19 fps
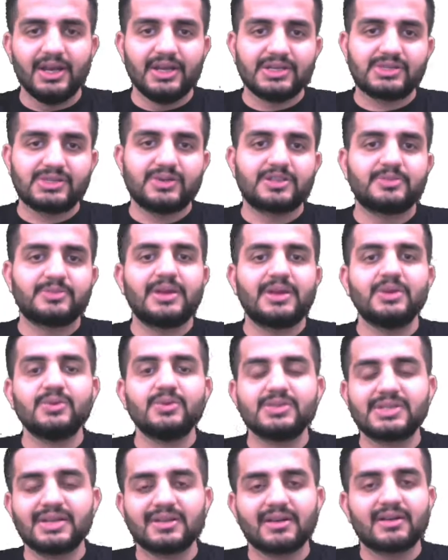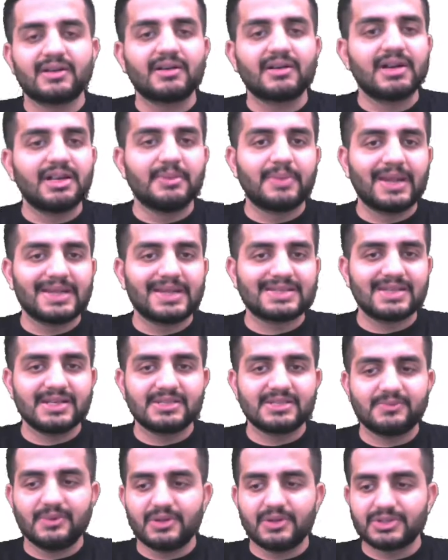So it's by using the curly
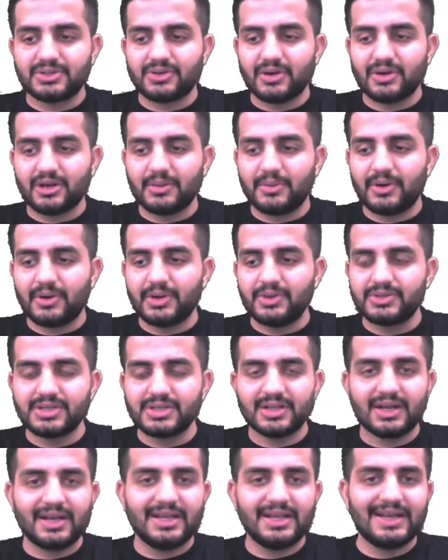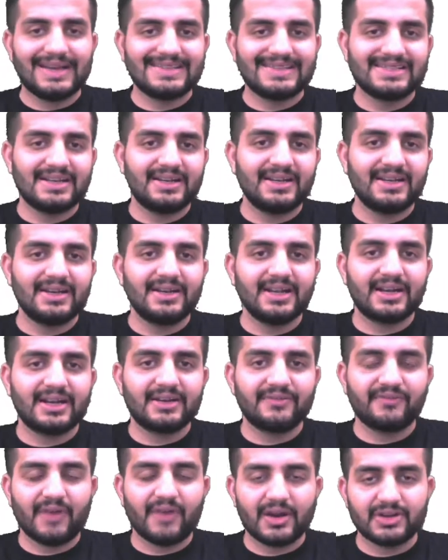braces. We also talk about using the dict
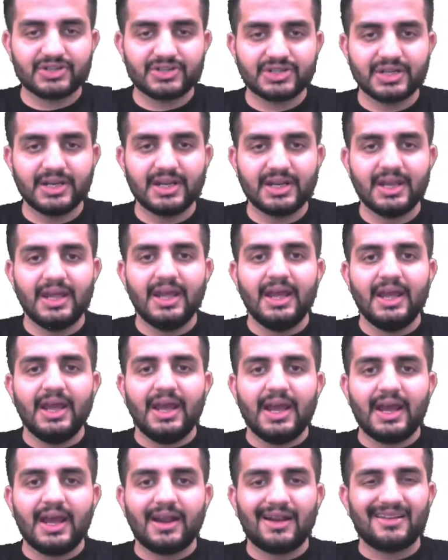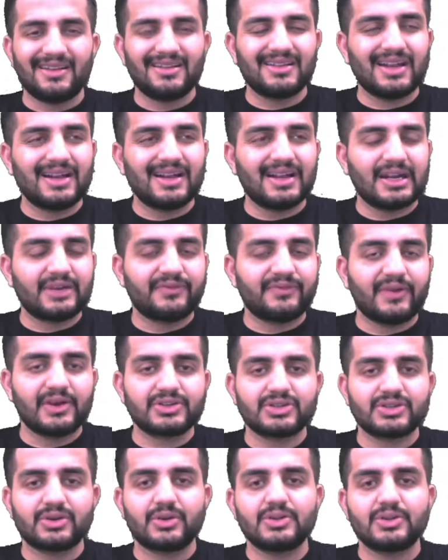function. And under that dict
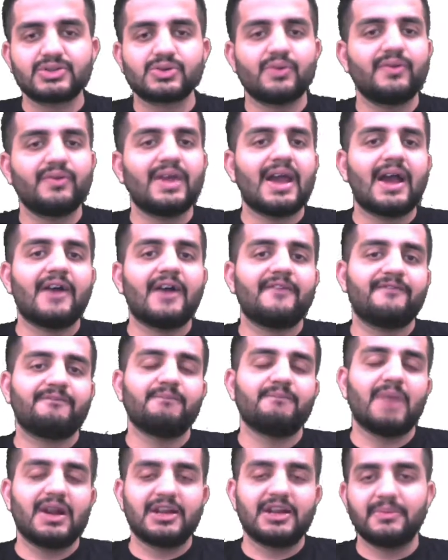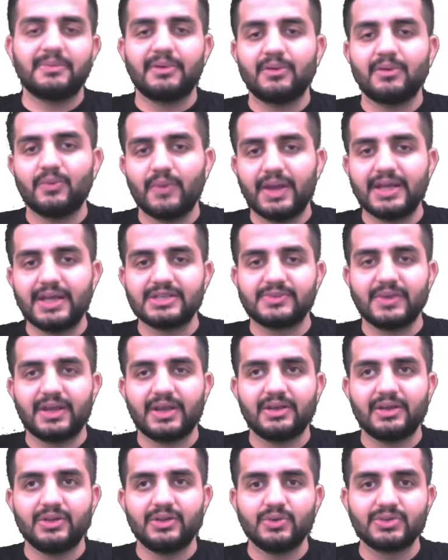function also we have multiple ways. We
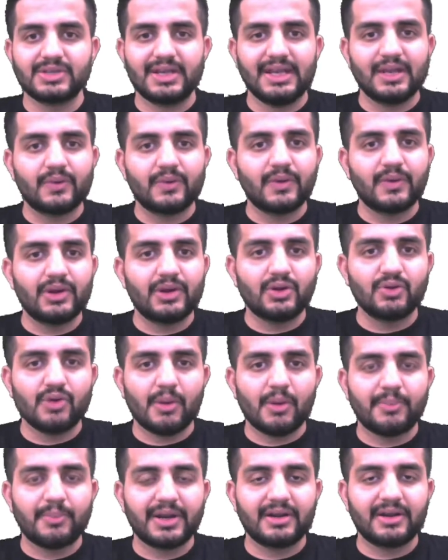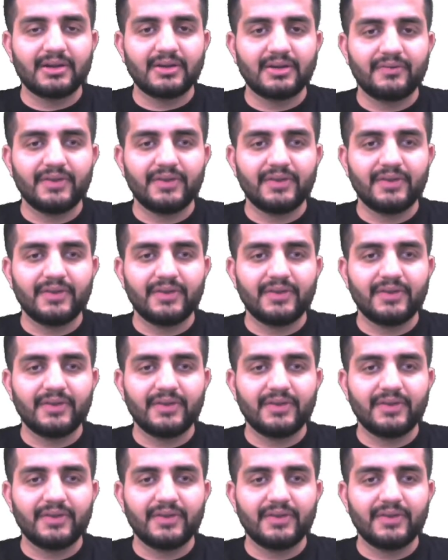can use an equal to operator.